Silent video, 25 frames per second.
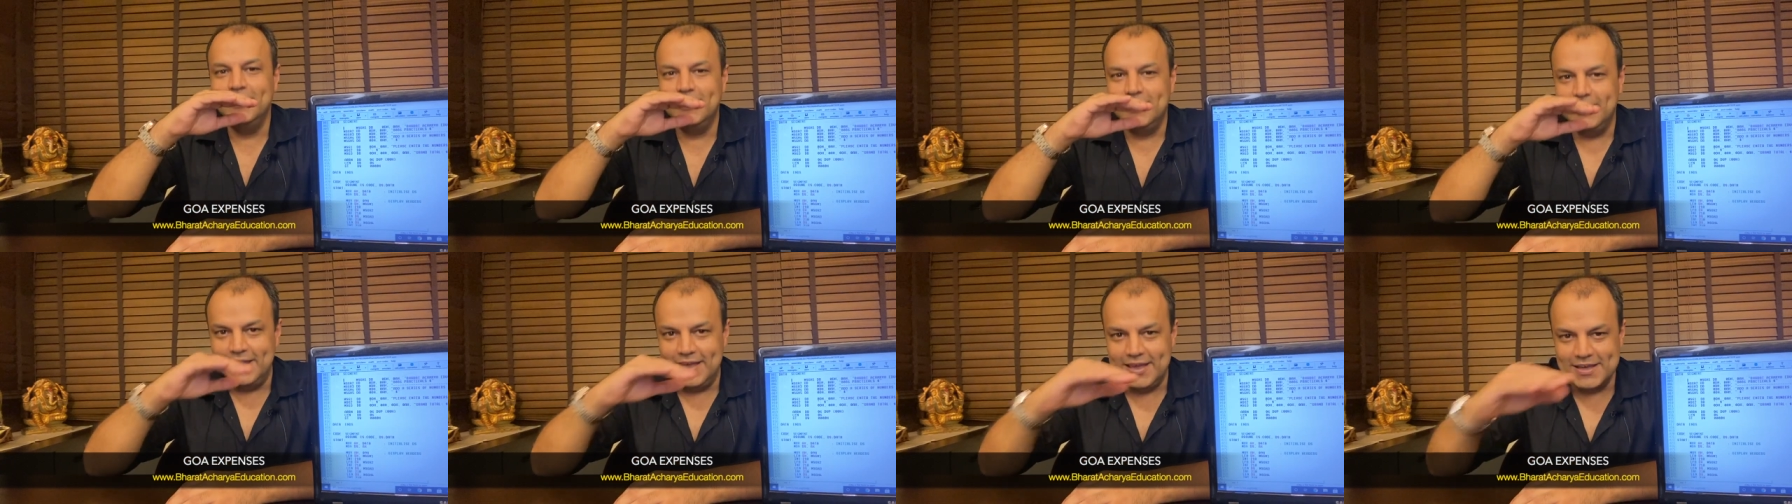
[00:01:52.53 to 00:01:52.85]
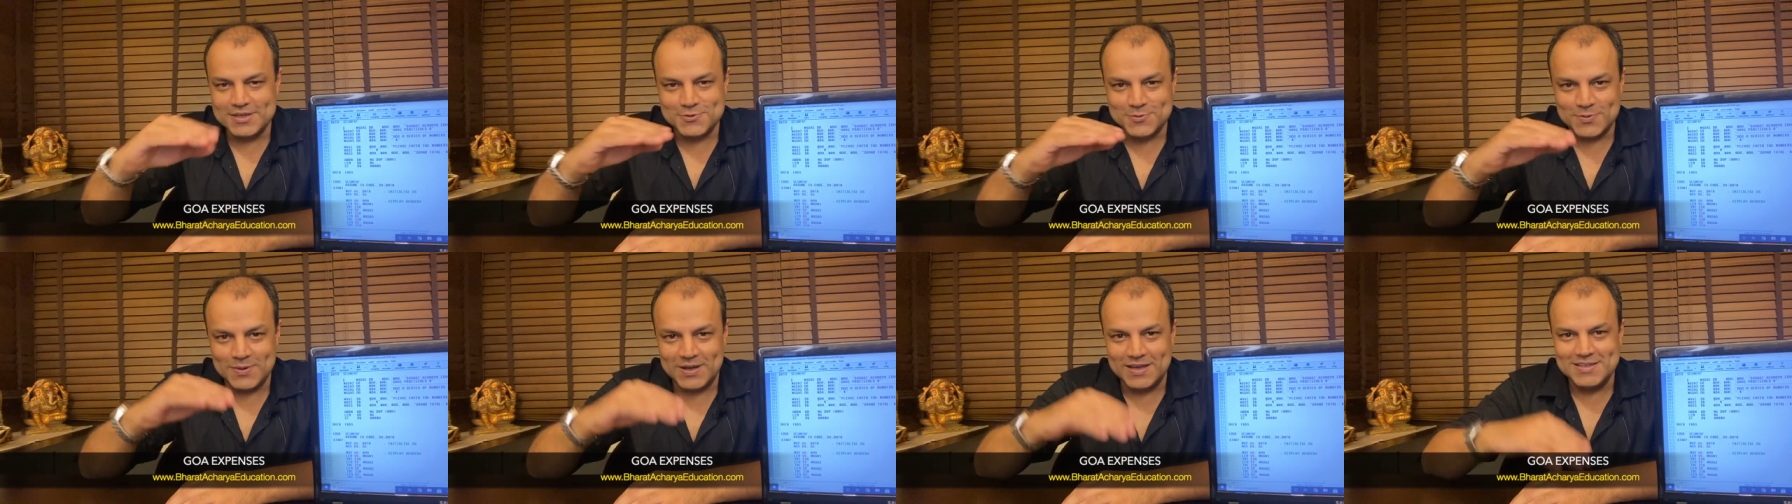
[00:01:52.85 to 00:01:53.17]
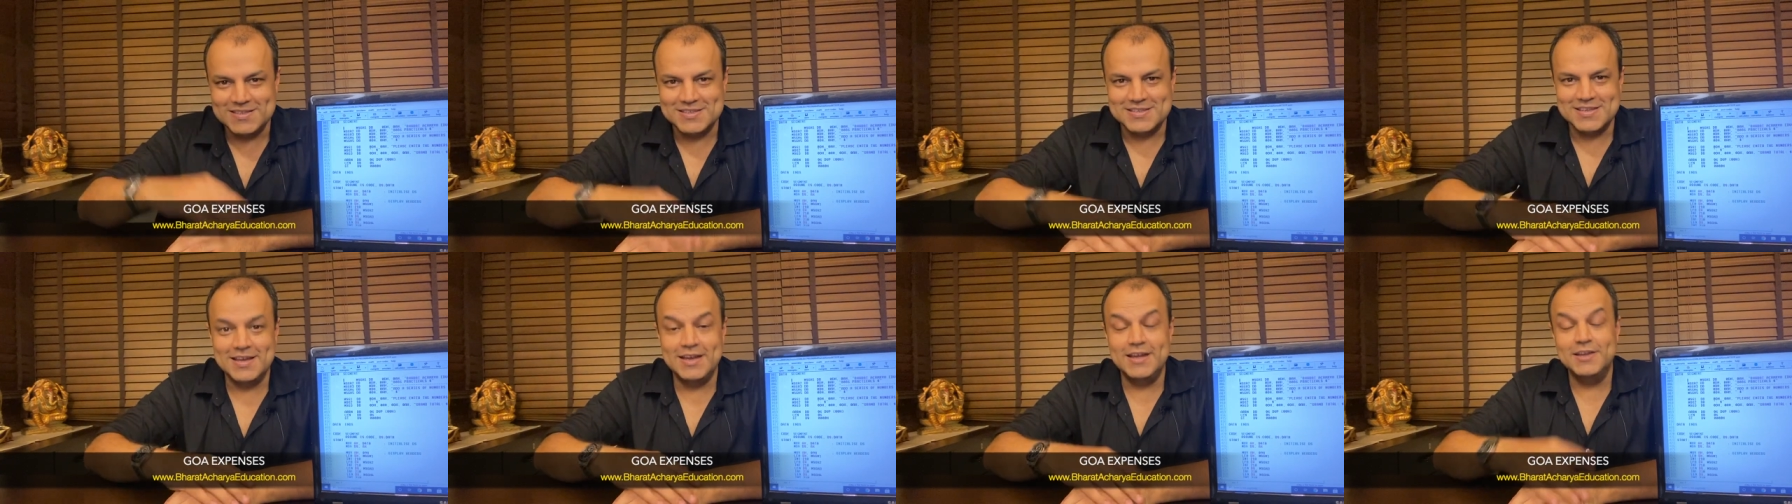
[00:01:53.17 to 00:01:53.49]

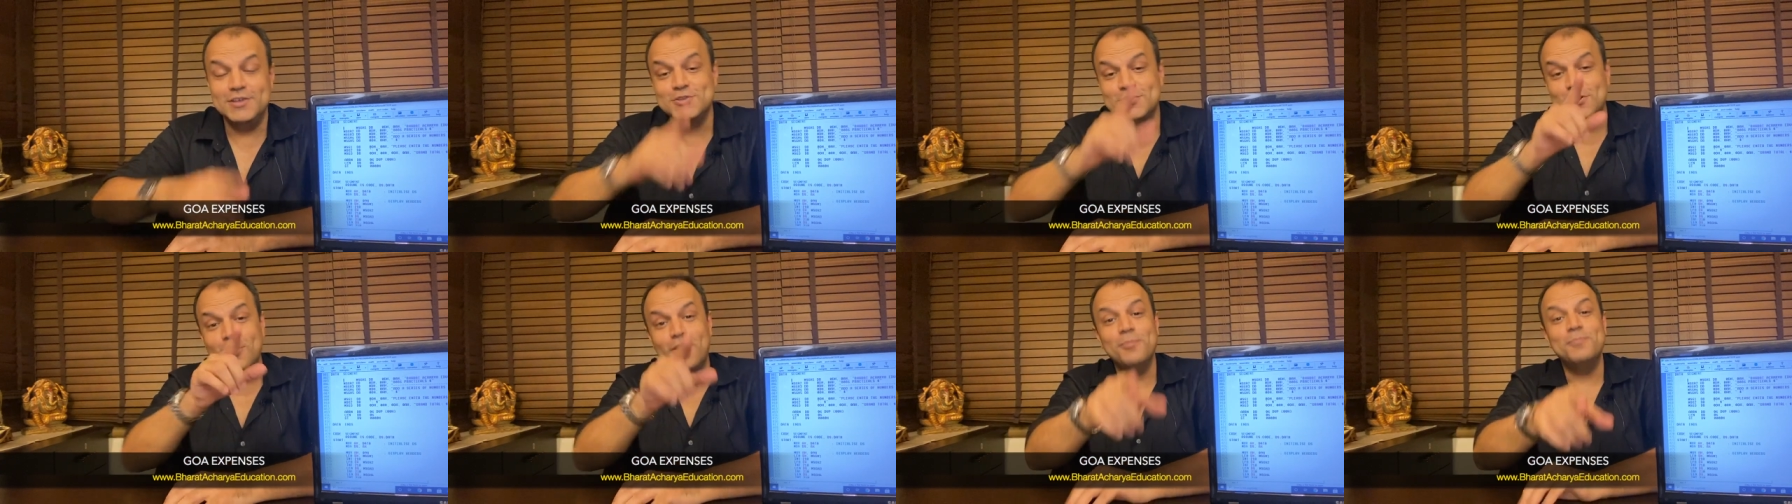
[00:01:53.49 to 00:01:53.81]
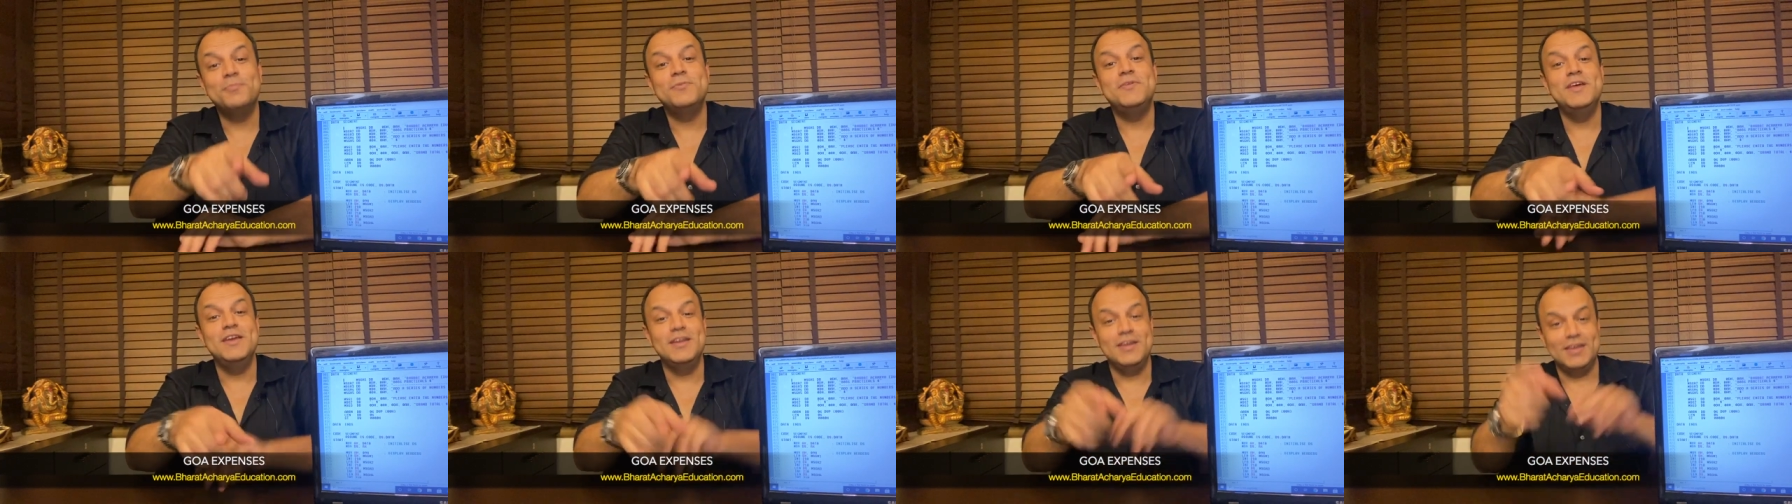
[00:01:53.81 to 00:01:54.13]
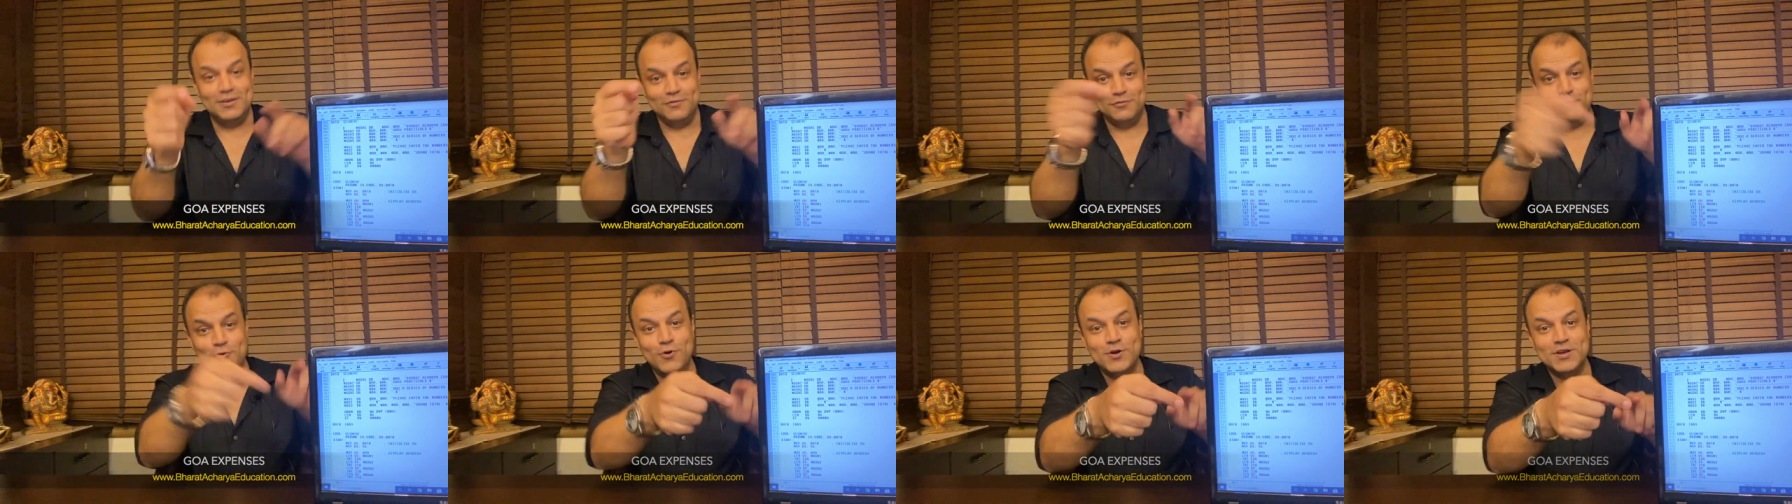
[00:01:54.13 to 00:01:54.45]
XYZ, stop
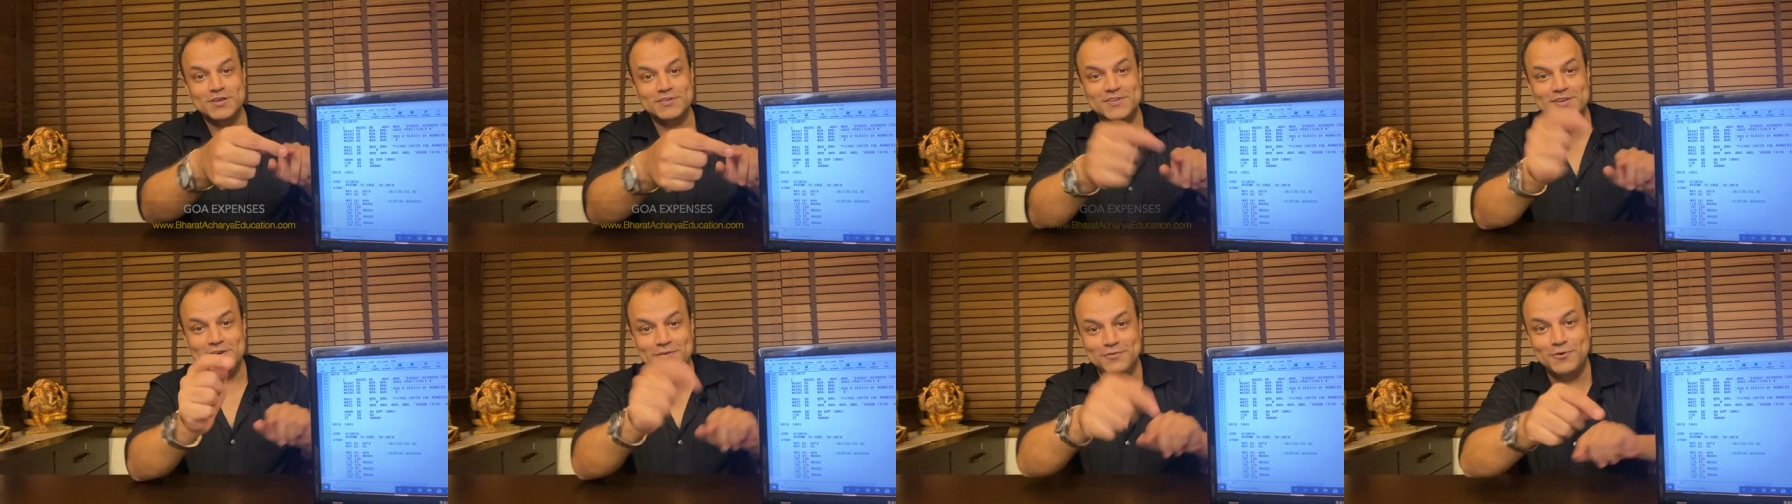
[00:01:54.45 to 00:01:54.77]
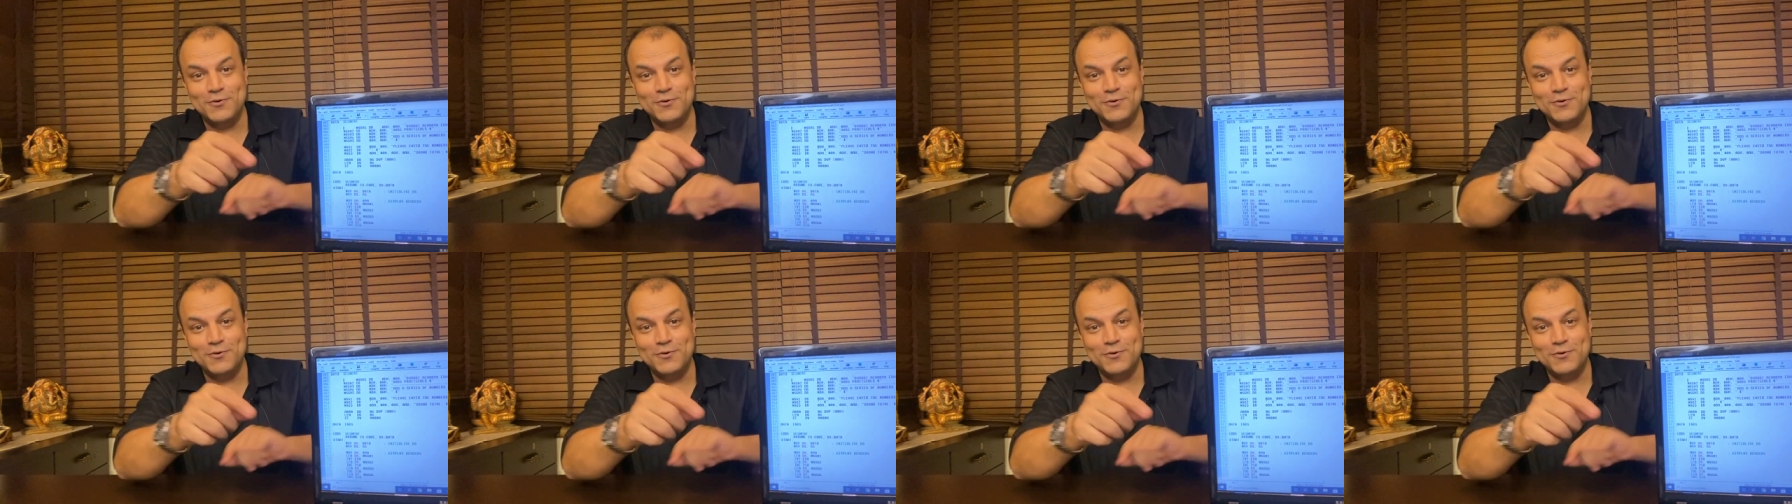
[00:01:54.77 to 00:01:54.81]
thinking, focus here,